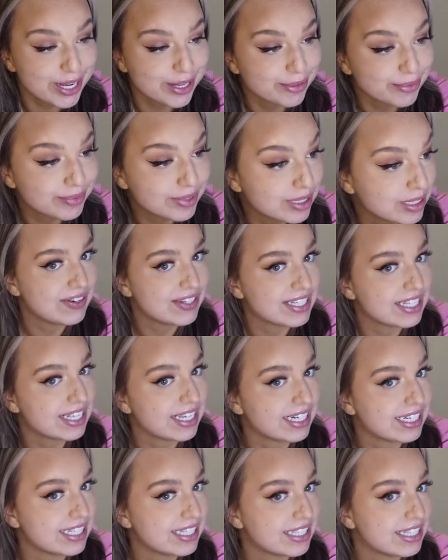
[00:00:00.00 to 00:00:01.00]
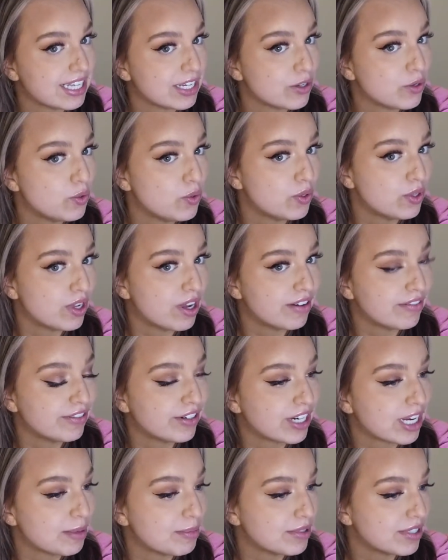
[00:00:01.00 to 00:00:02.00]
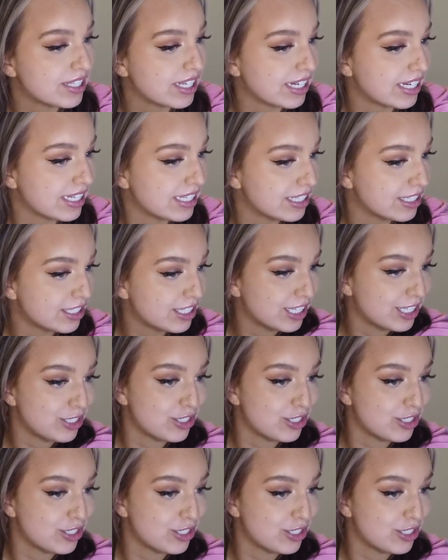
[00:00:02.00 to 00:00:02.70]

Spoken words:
I just like to let that cool off for a couple seconds,